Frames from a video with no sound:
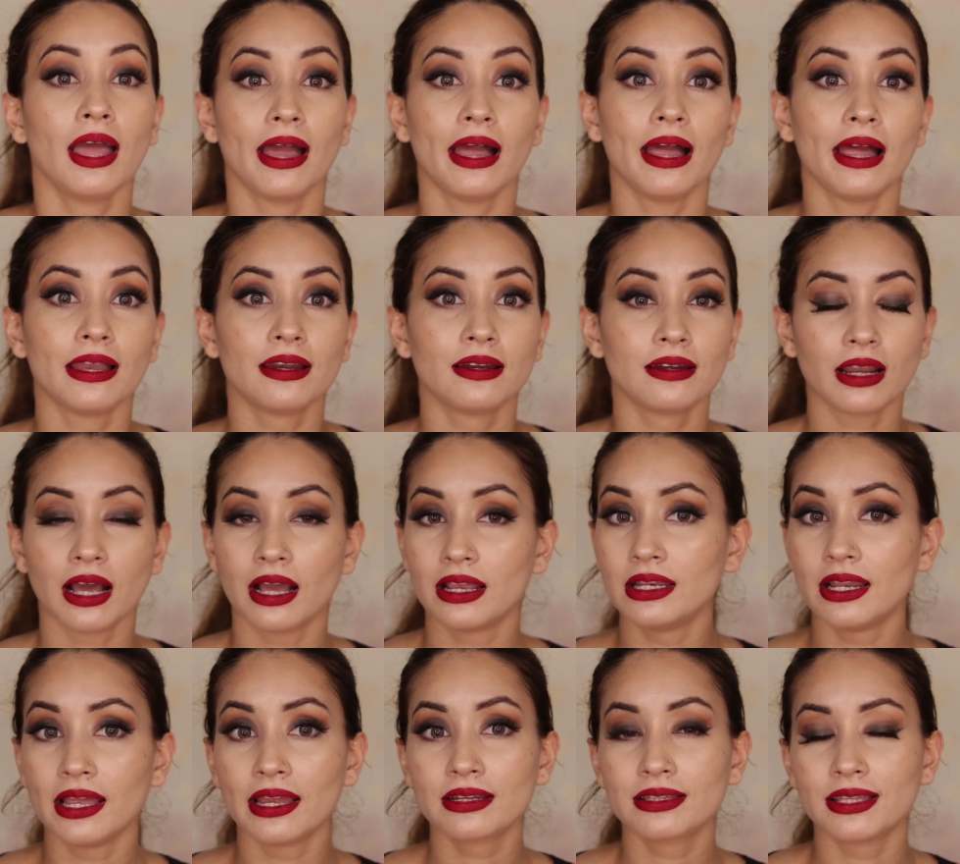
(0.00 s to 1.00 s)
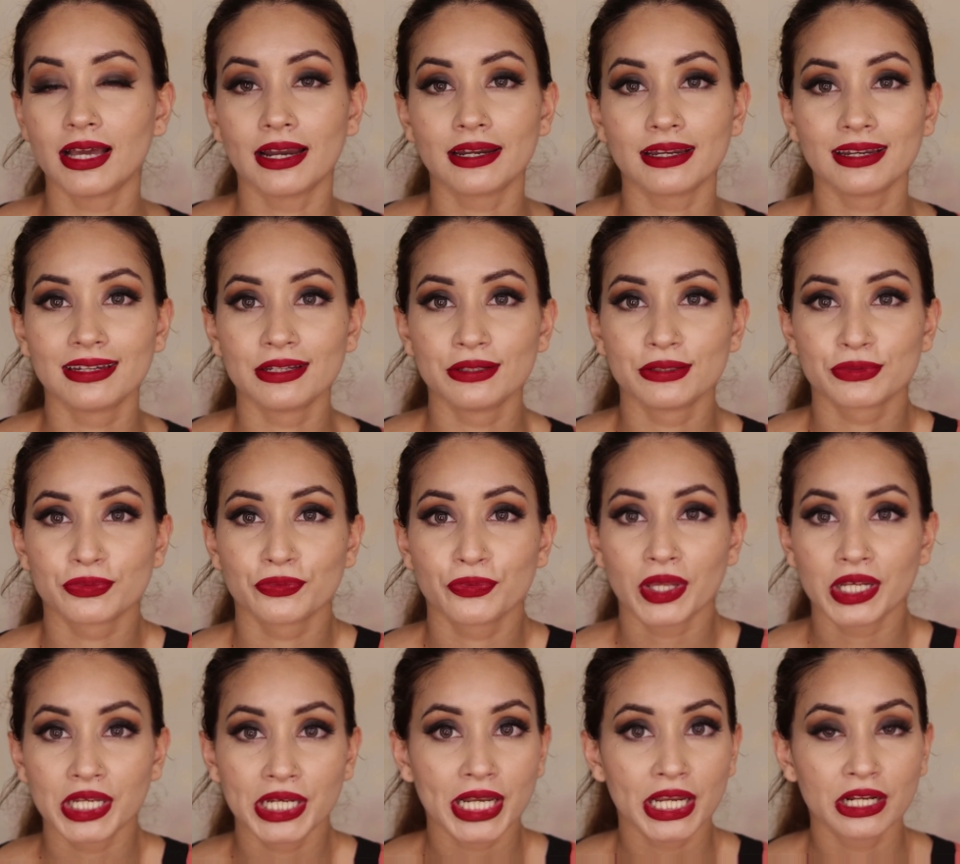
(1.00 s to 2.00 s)
And I like that it is
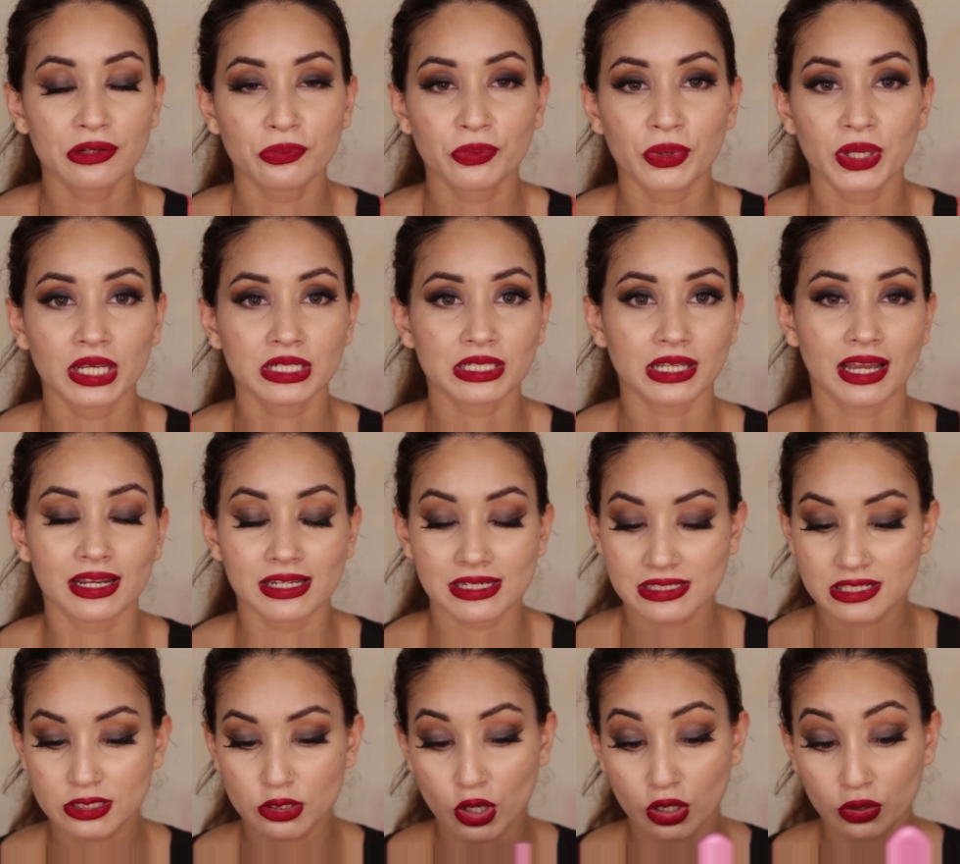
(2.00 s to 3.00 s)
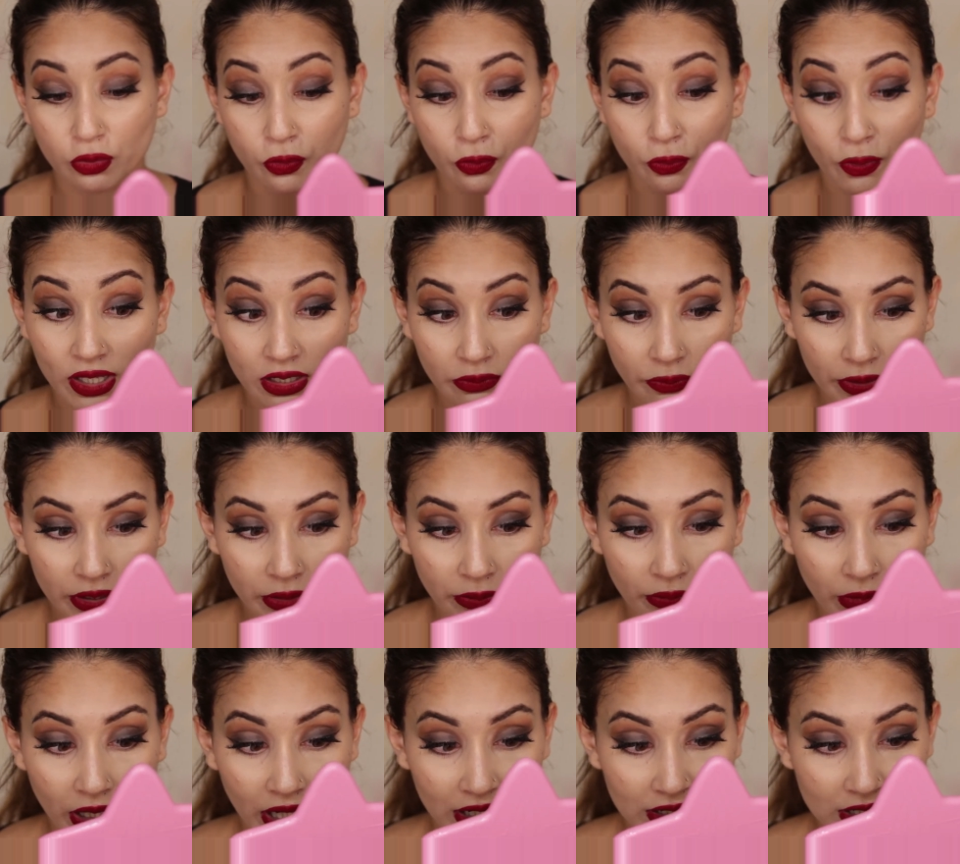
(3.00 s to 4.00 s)
very lightweight and it's not very
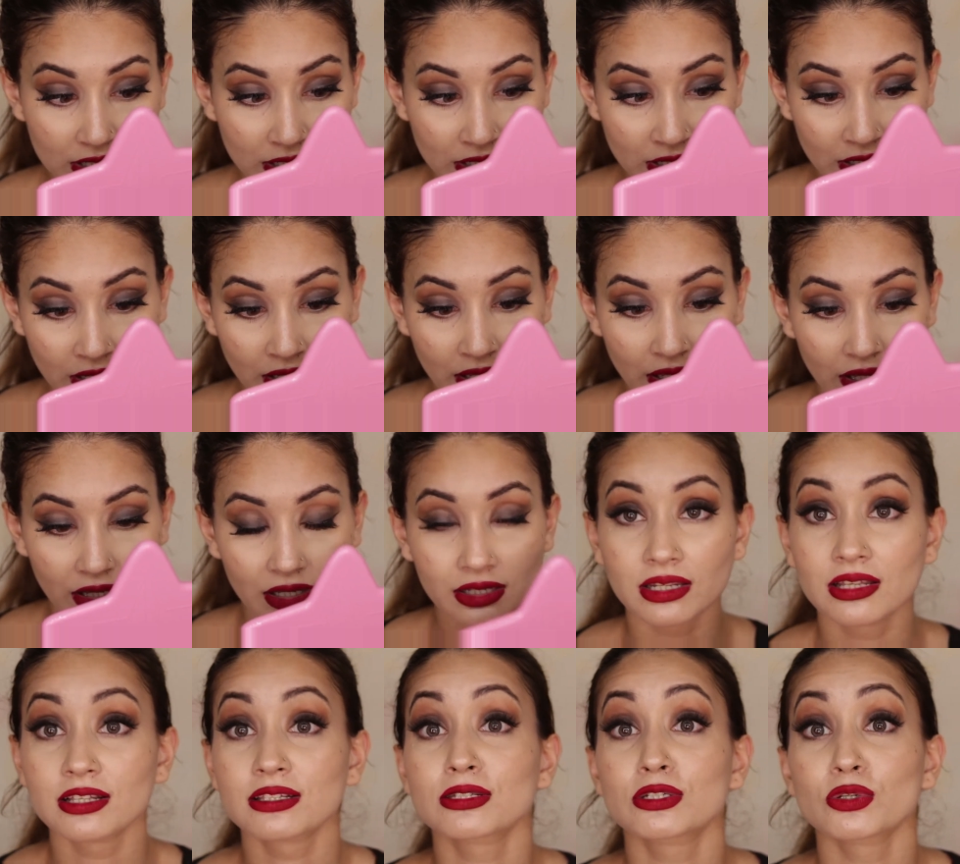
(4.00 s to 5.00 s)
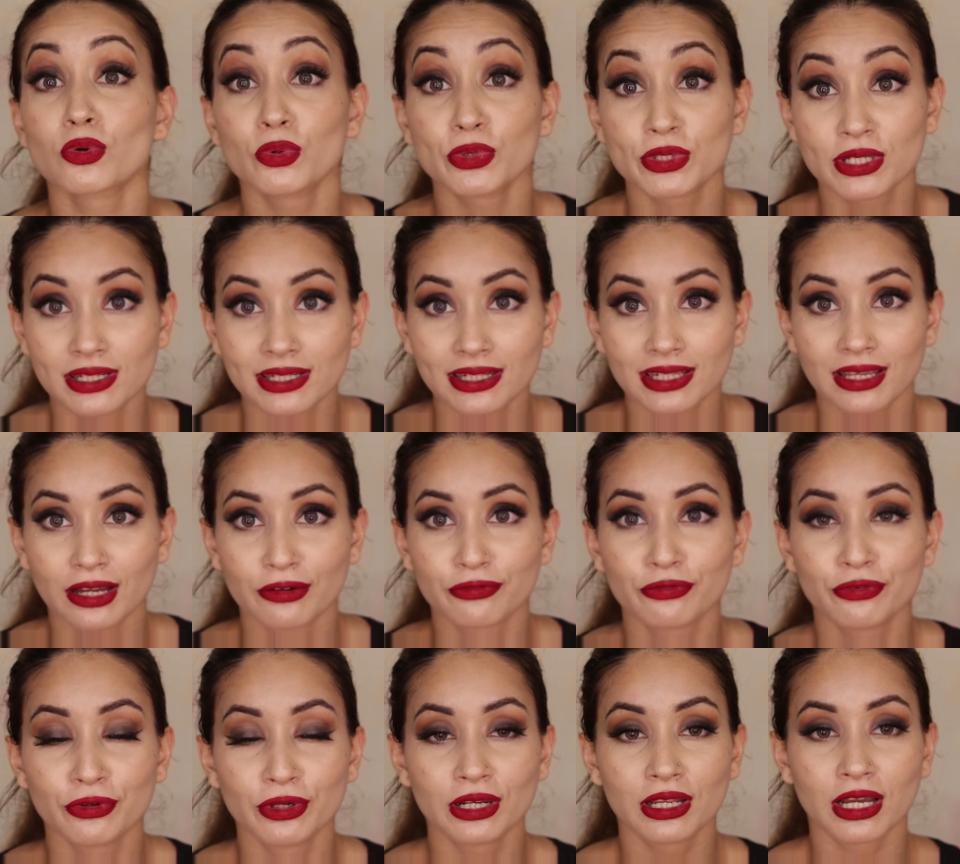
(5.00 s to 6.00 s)
matte. It is totally a
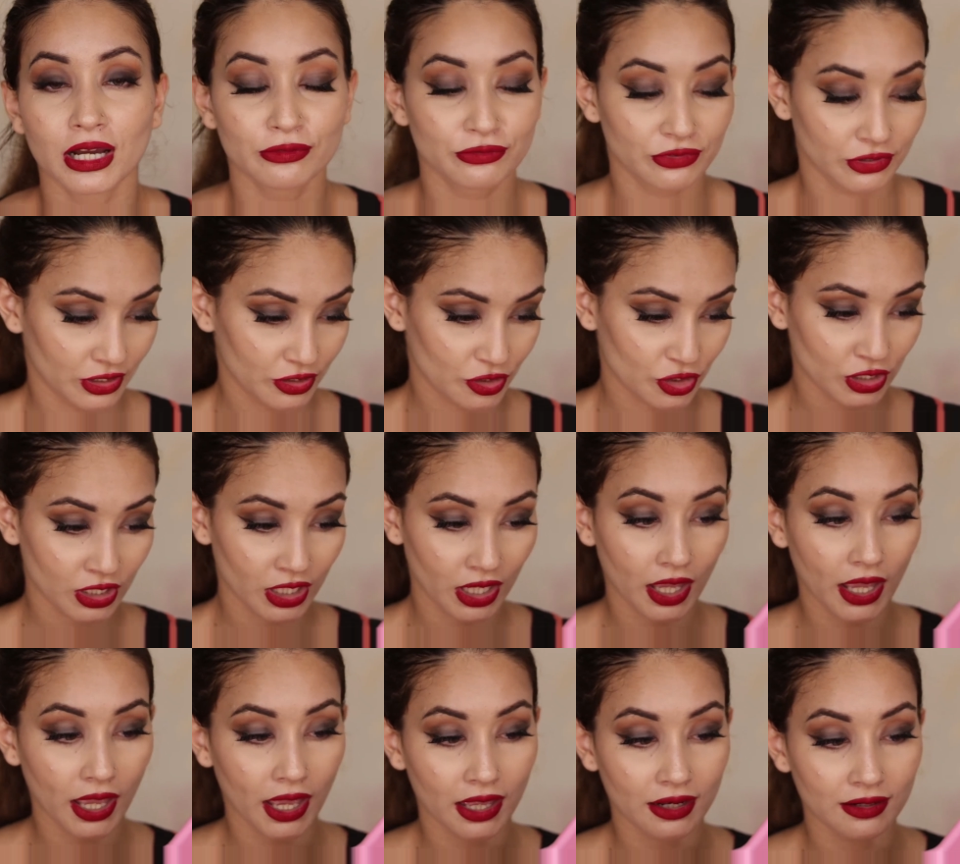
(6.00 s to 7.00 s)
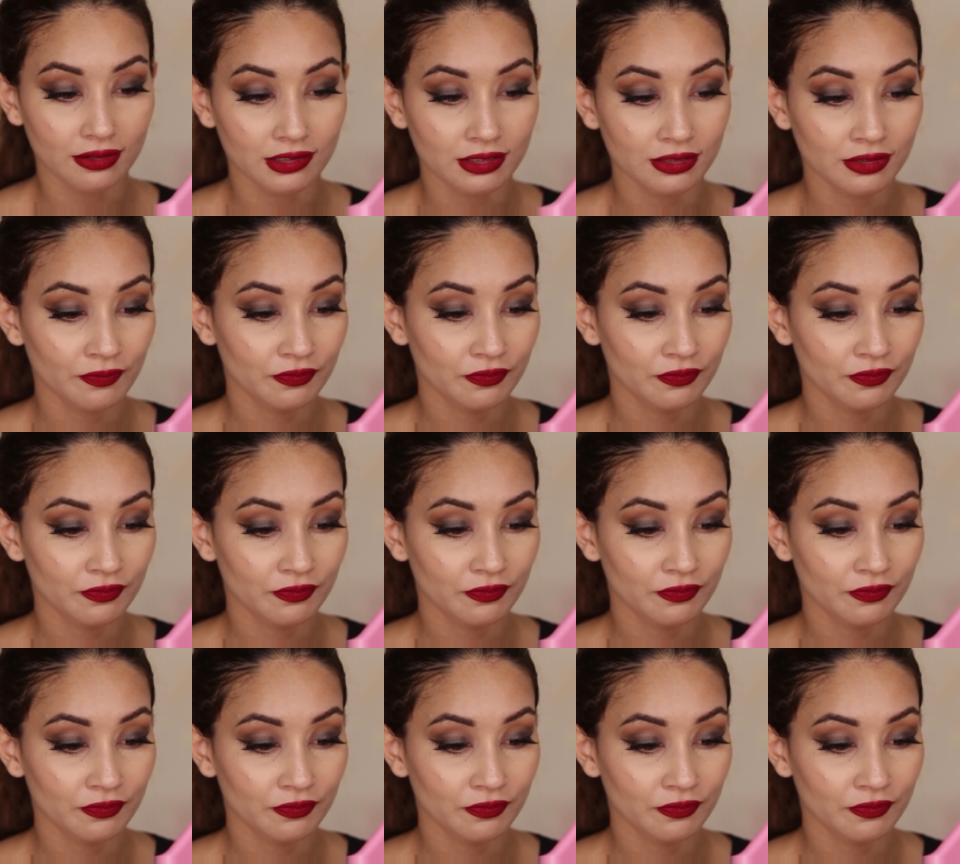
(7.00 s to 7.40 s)
full coverage, and